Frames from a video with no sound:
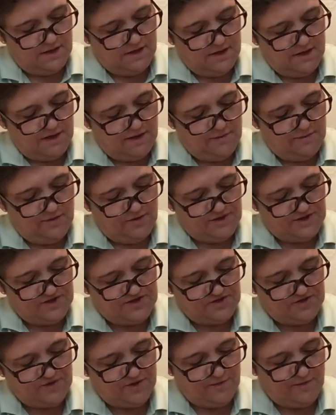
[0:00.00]
and put a
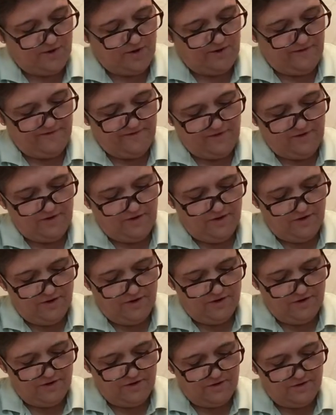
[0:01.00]
strip over
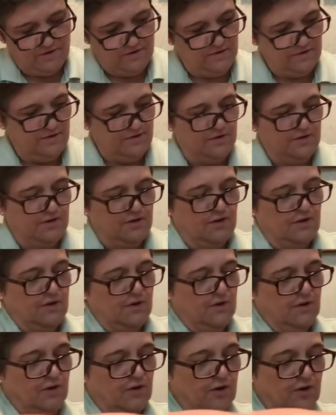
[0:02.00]

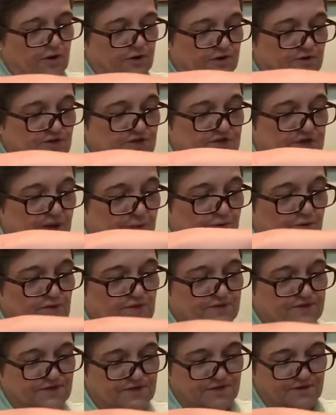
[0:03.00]
all your
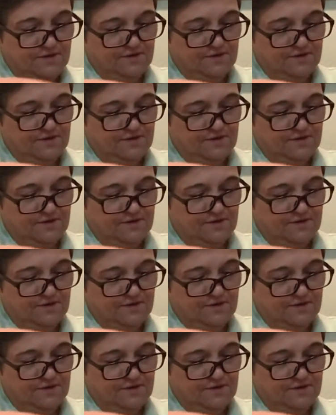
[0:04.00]
staples.